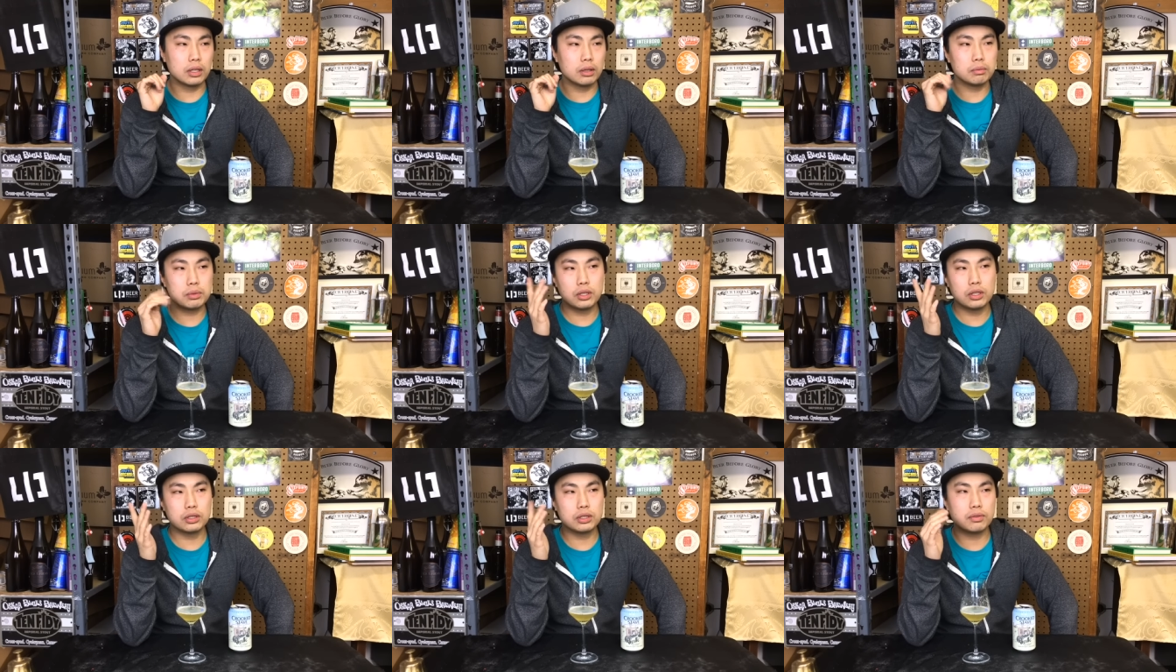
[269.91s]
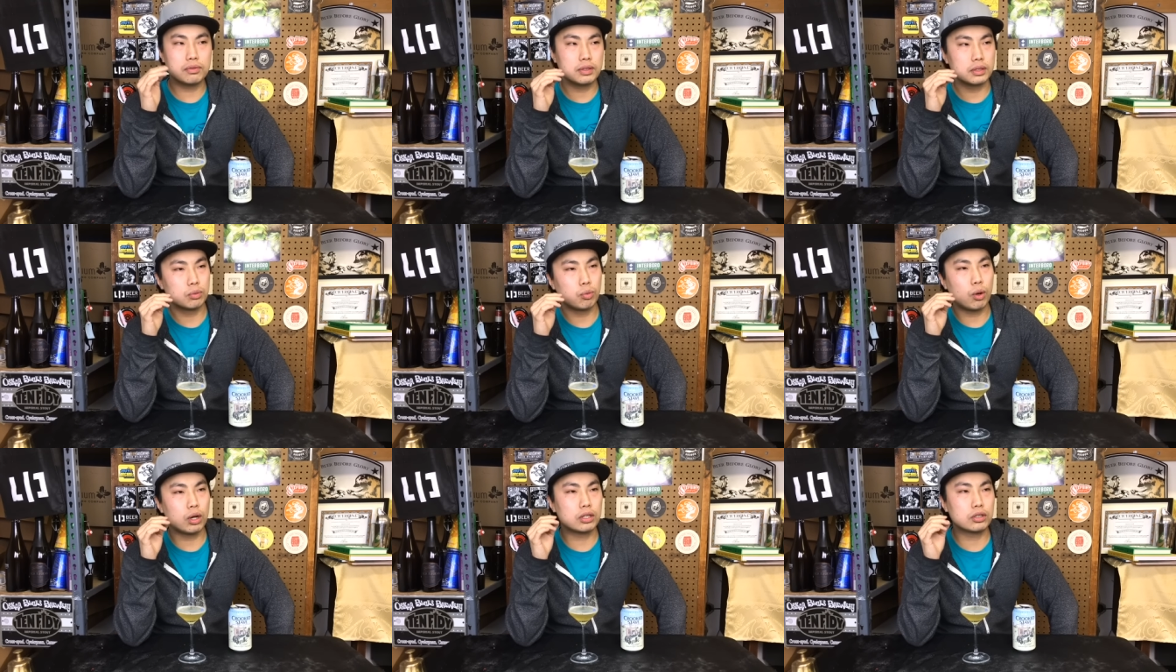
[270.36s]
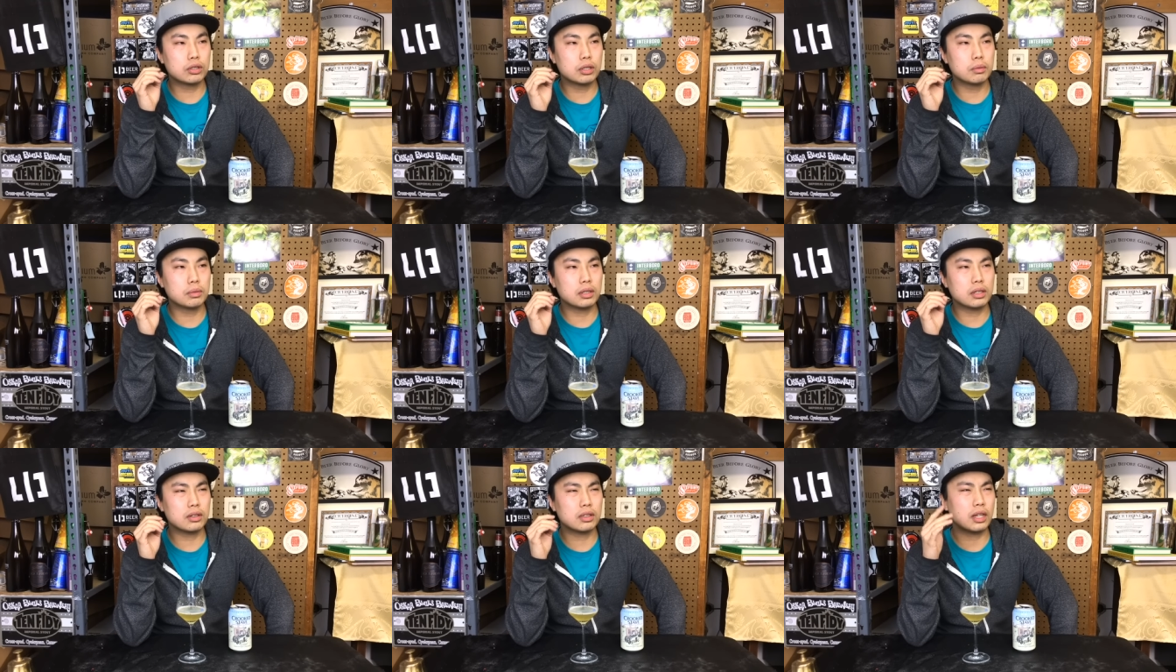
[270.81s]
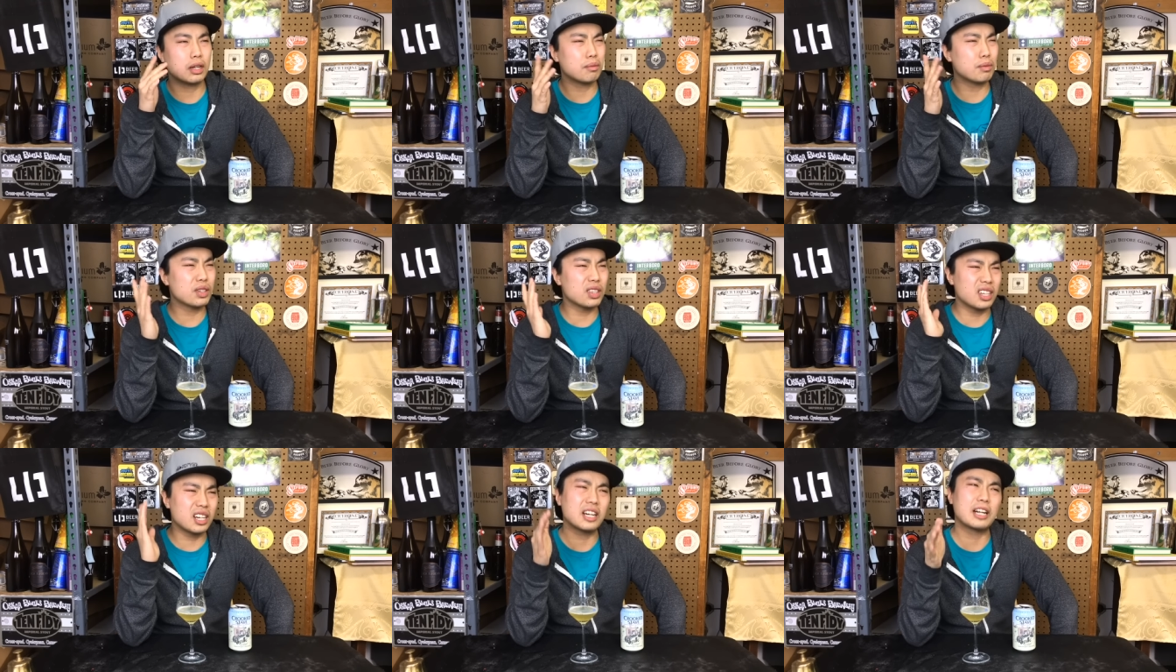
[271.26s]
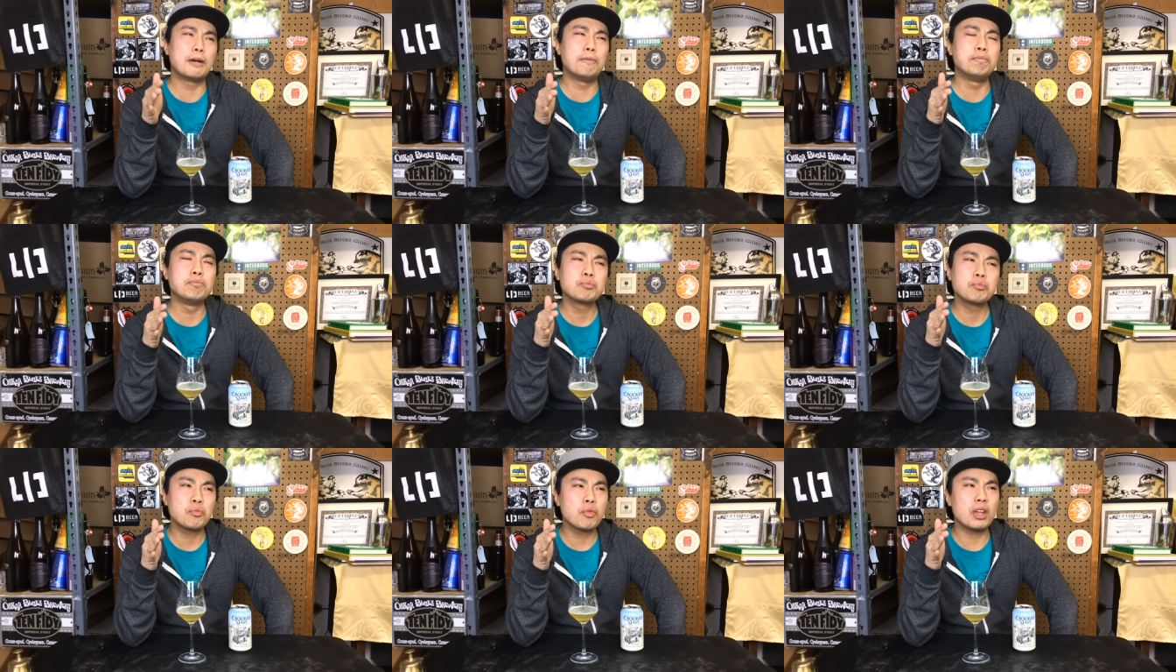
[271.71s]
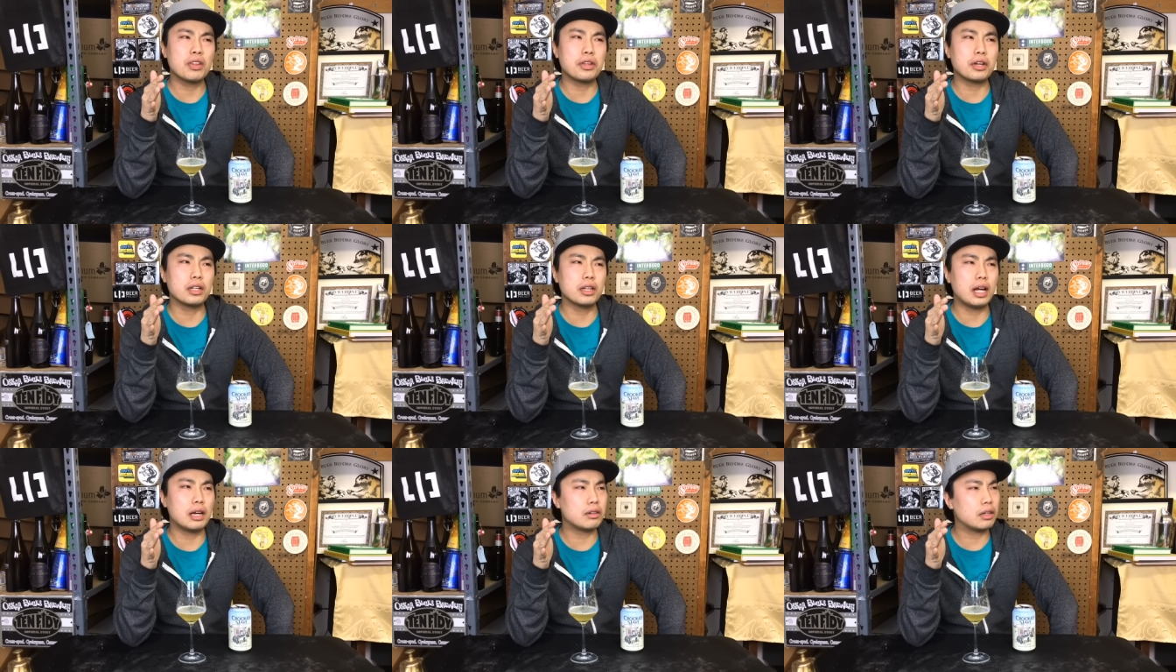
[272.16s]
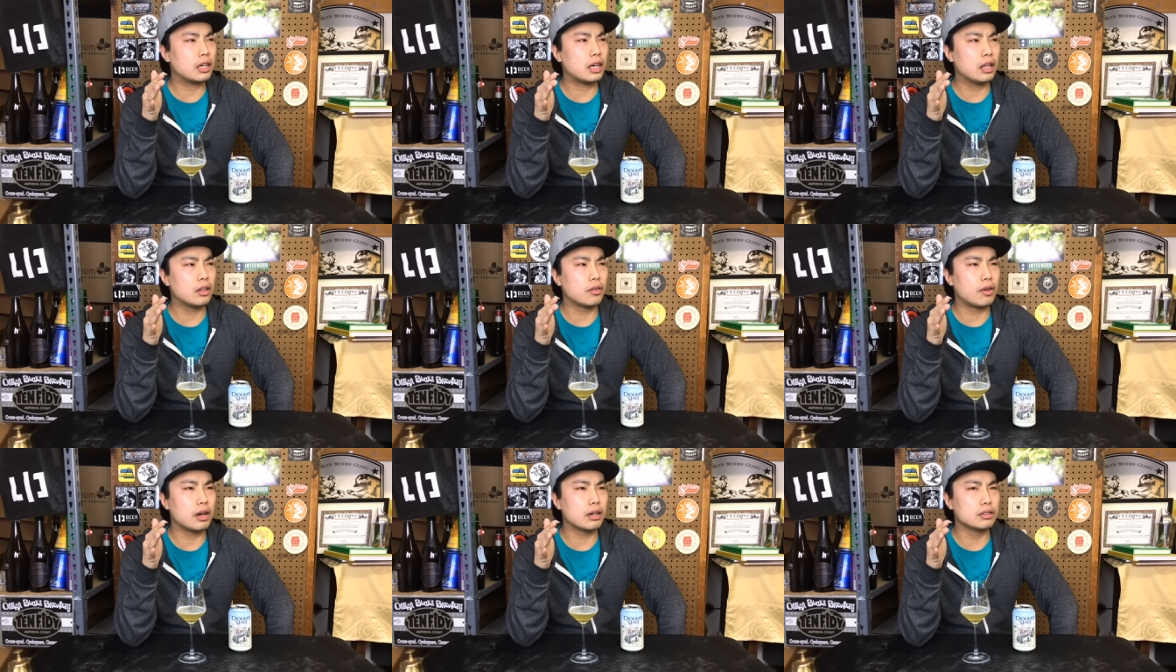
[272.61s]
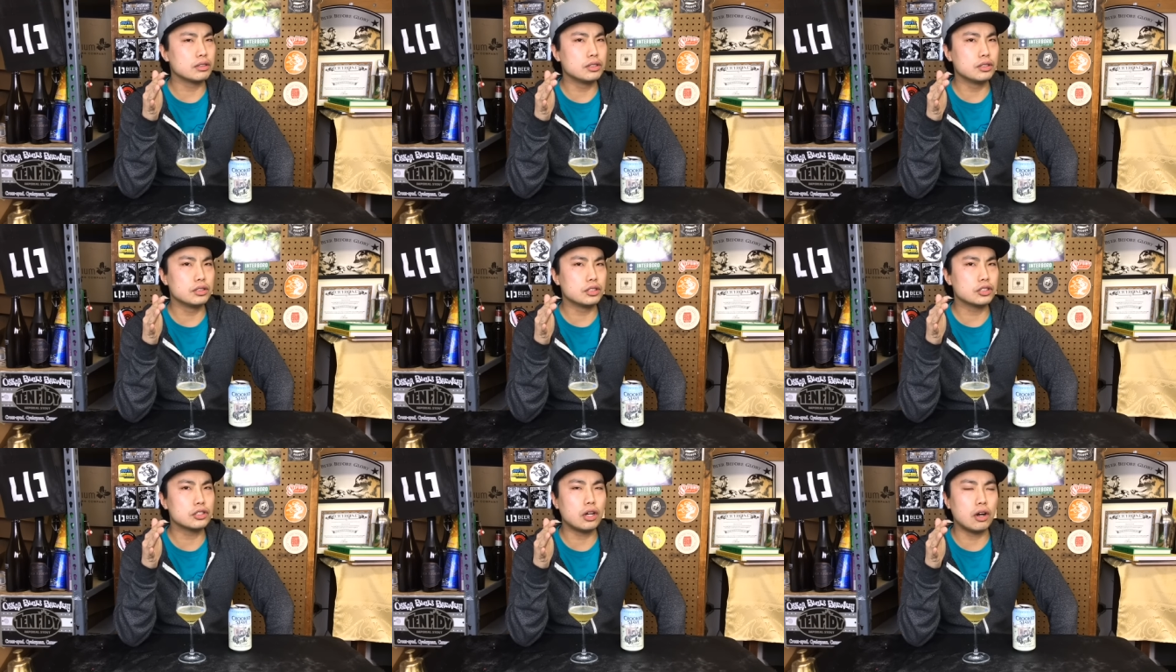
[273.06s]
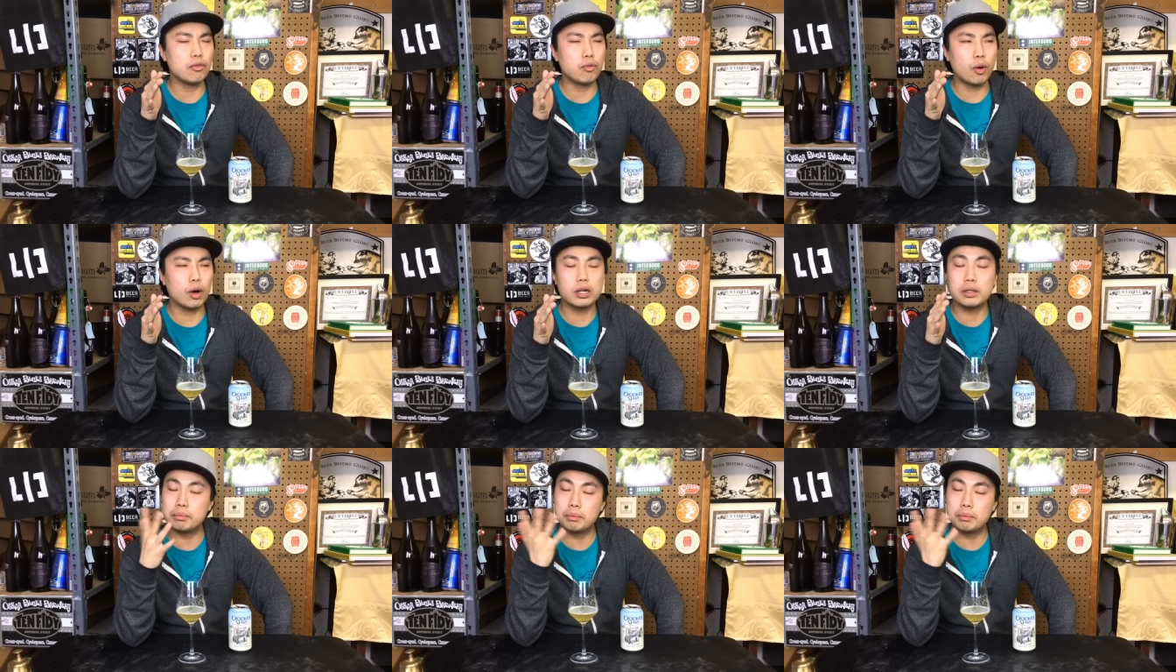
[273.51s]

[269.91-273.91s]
I'm curious if it's water treatment or anything, but then again, I think Colorado is using soft water.